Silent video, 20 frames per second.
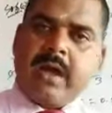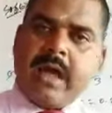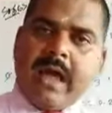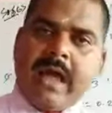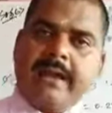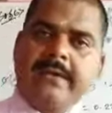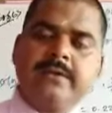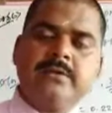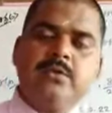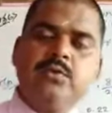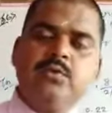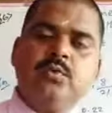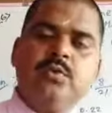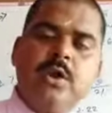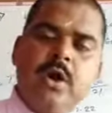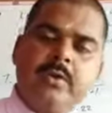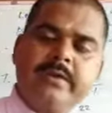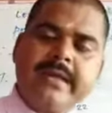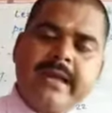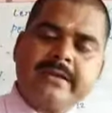And you
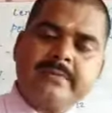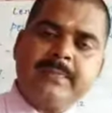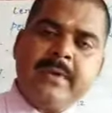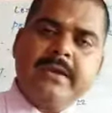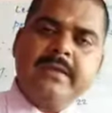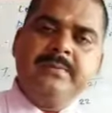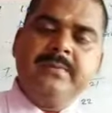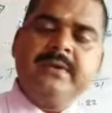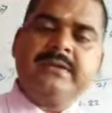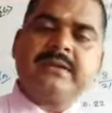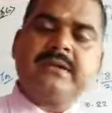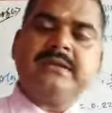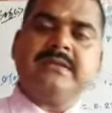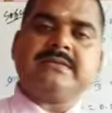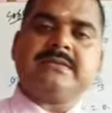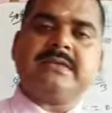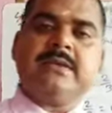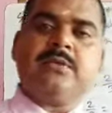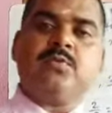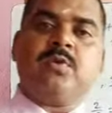know that perimeter
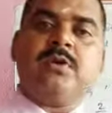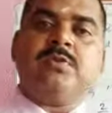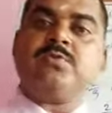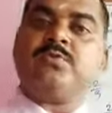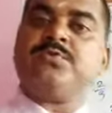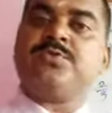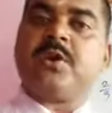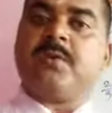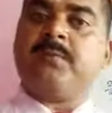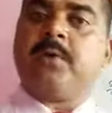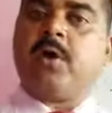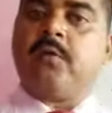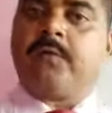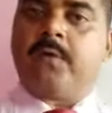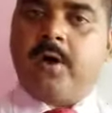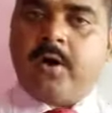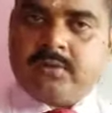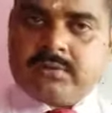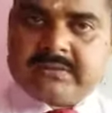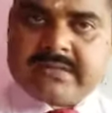is equal to sum of
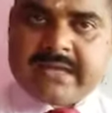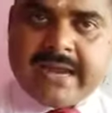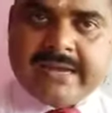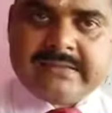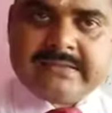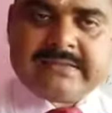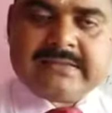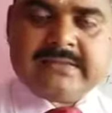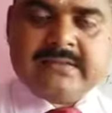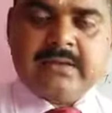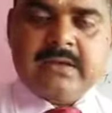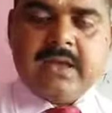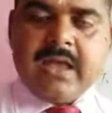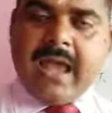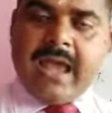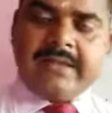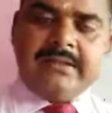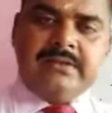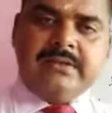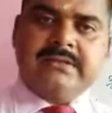all sides,
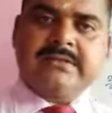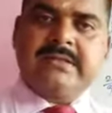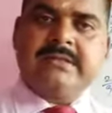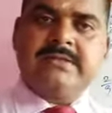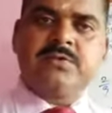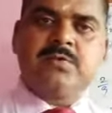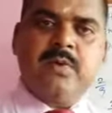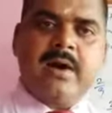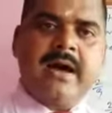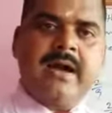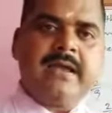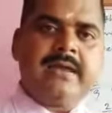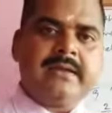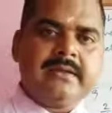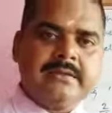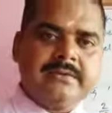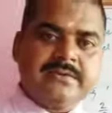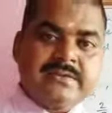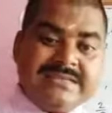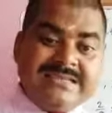and this is why,
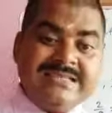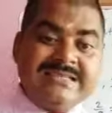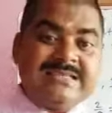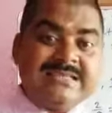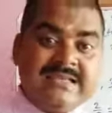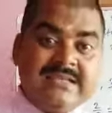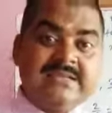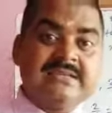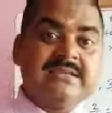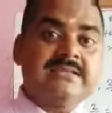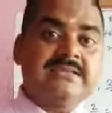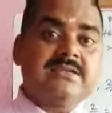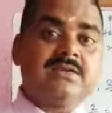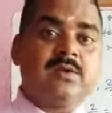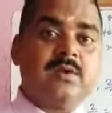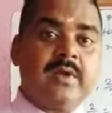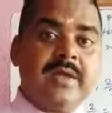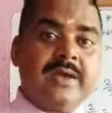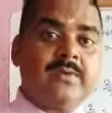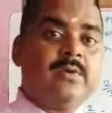since it is
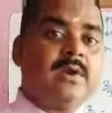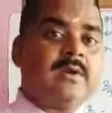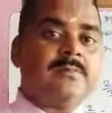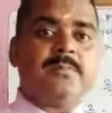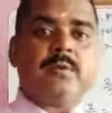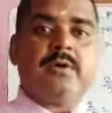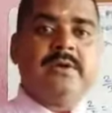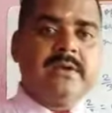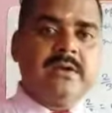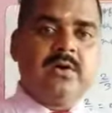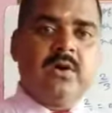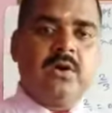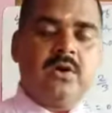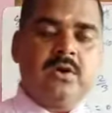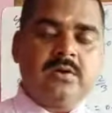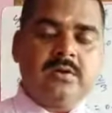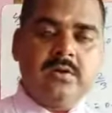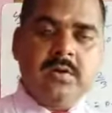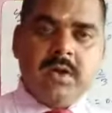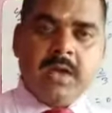a regular
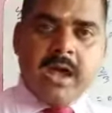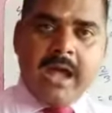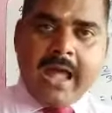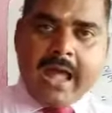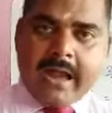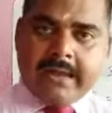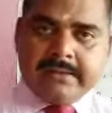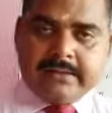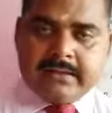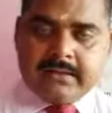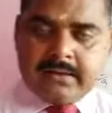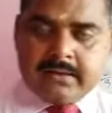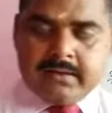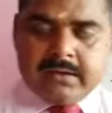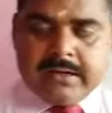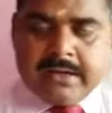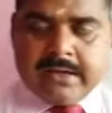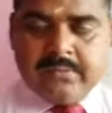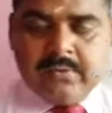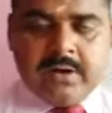polygon and a
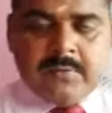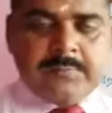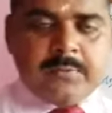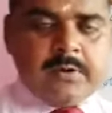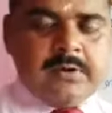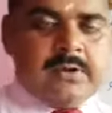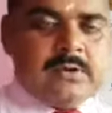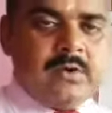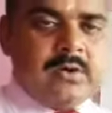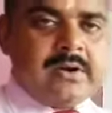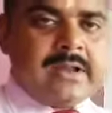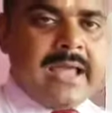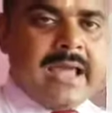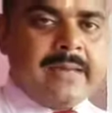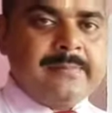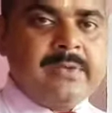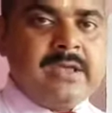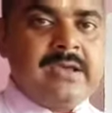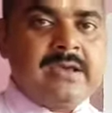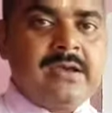regular polygon
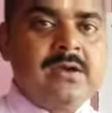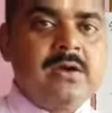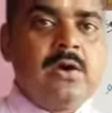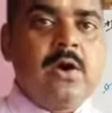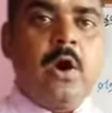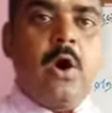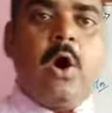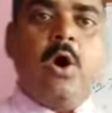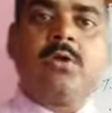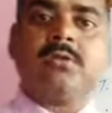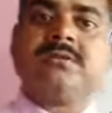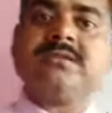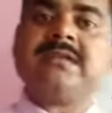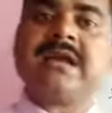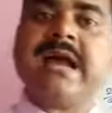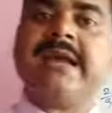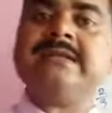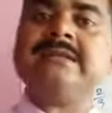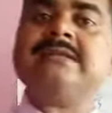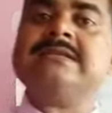having all
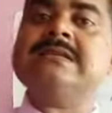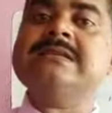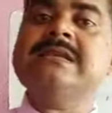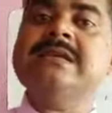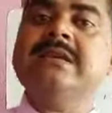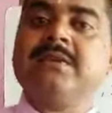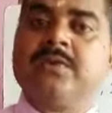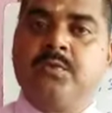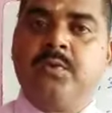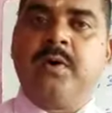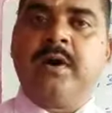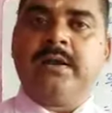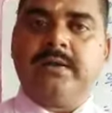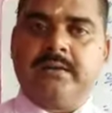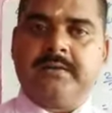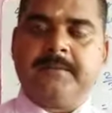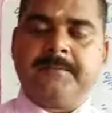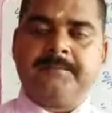sides equal.